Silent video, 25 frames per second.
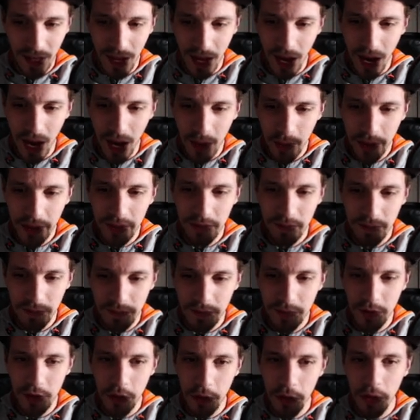I
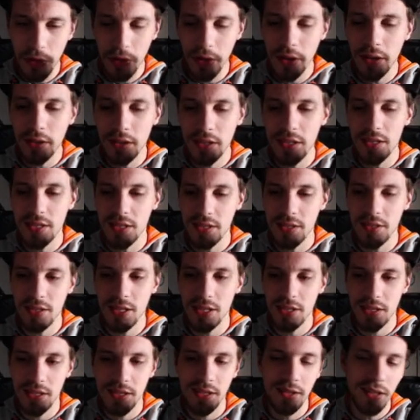do think this
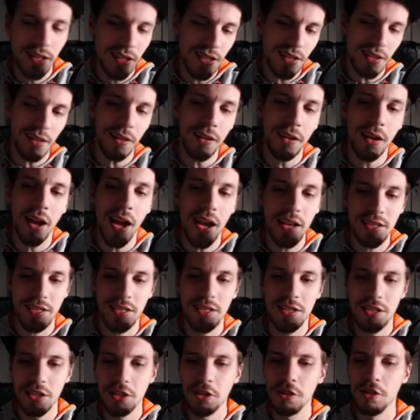thing has
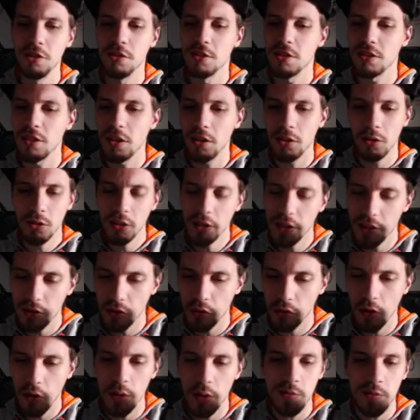its use, not only on
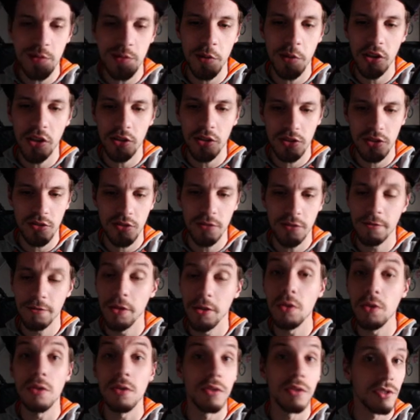drums, but also on
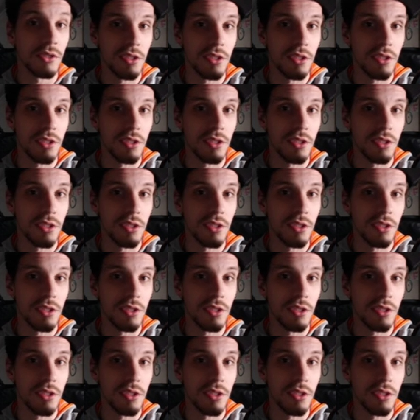vocals.